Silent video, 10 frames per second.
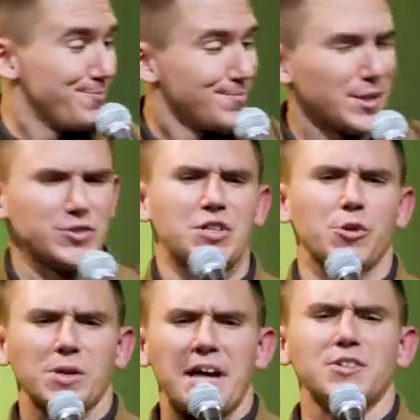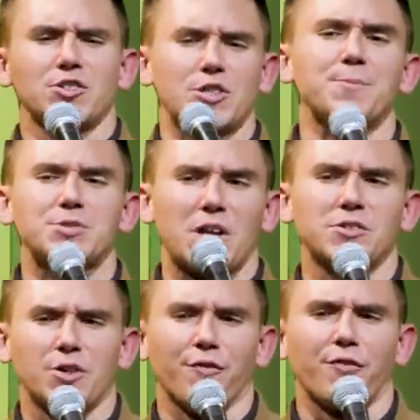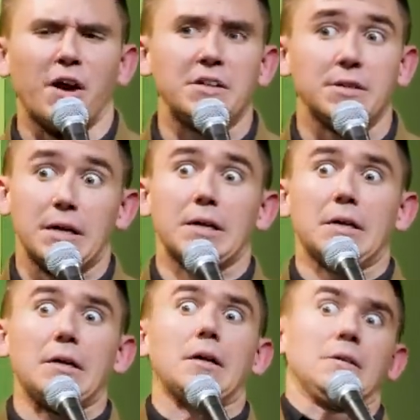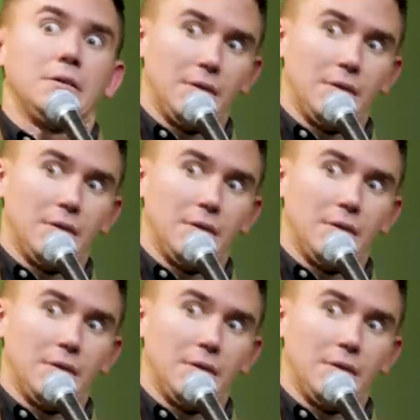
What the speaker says: Then you see your relationship stuck to your friend. You're like, ugh.